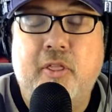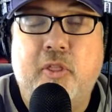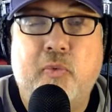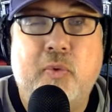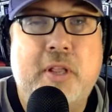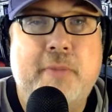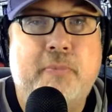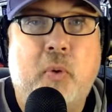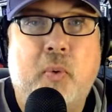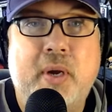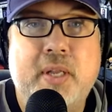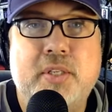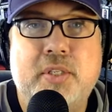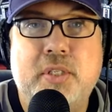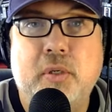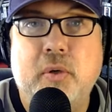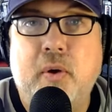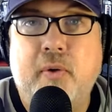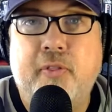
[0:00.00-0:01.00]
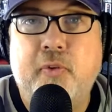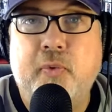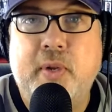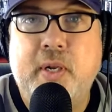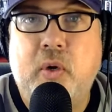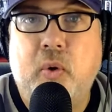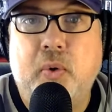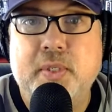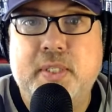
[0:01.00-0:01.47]

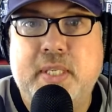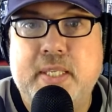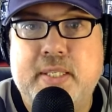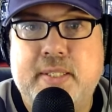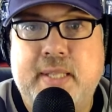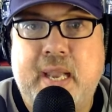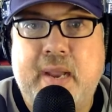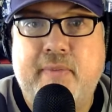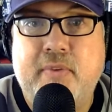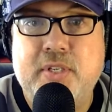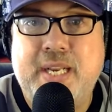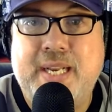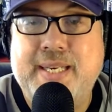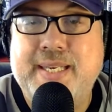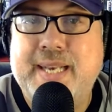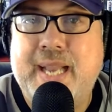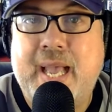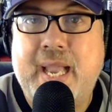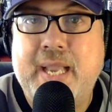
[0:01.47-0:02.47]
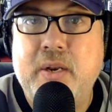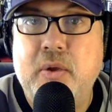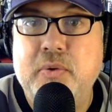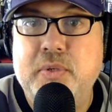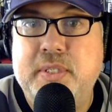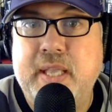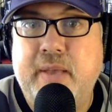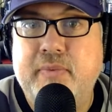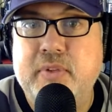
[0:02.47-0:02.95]
3.03 goals against average, a
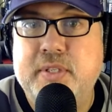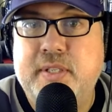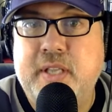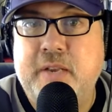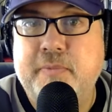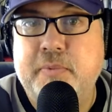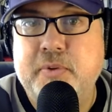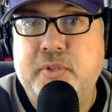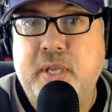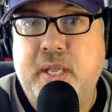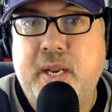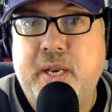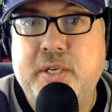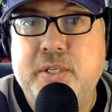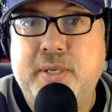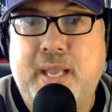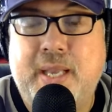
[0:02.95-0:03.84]
907 save percentage.